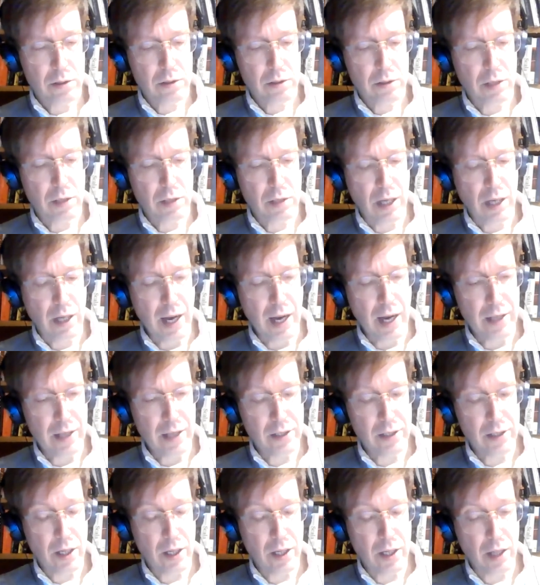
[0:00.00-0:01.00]
to get
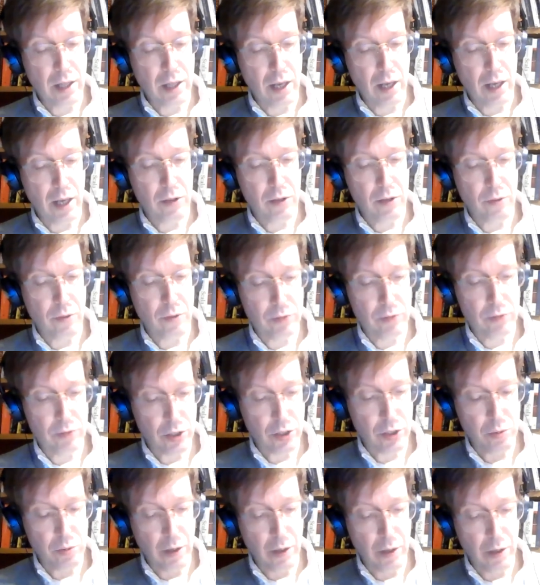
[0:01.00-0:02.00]
us to think through
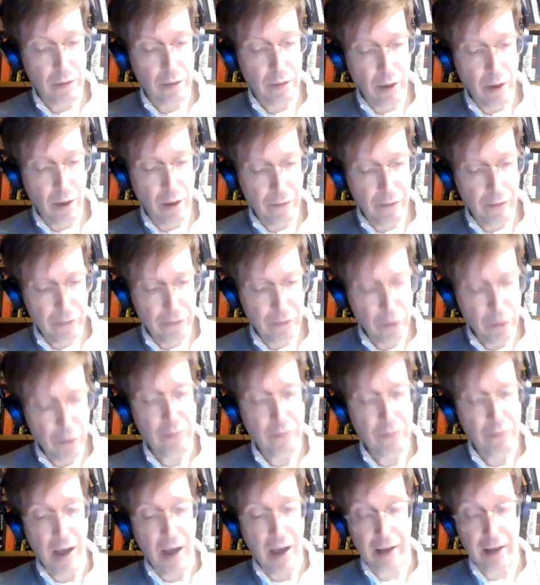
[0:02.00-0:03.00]
just what a, a, few
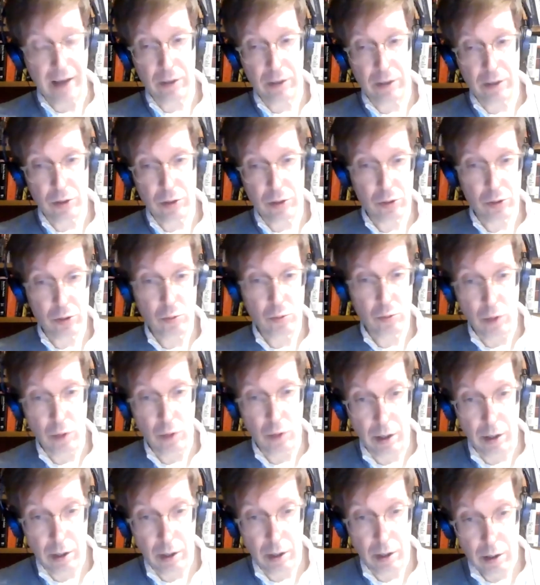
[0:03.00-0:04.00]
factors
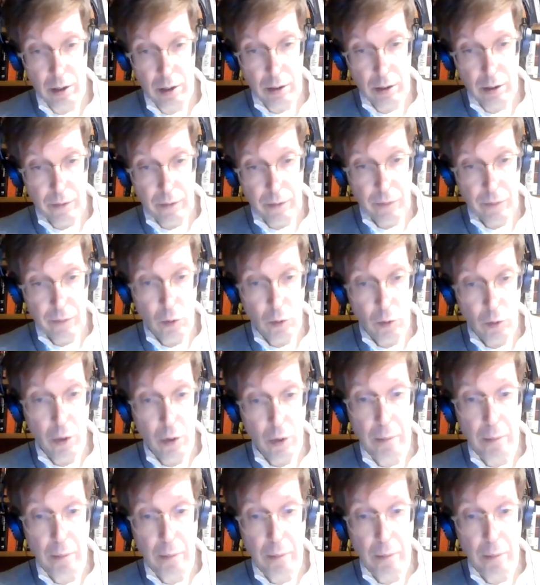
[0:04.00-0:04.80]
would would